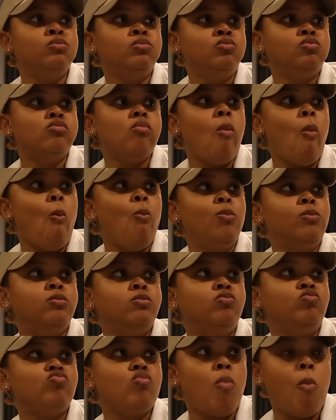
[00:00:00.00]
he said that
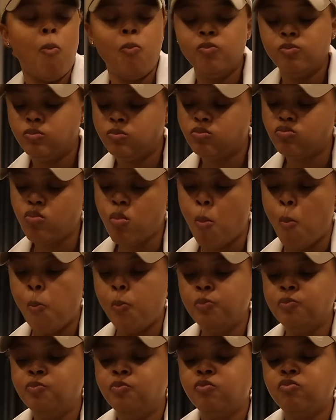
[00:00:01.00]
in the
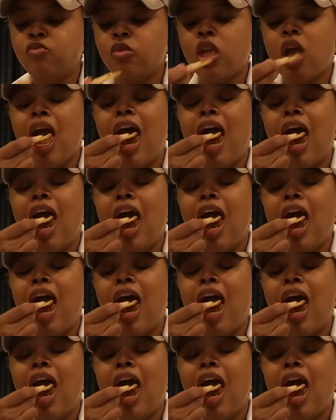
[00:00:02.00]
beginning of the season,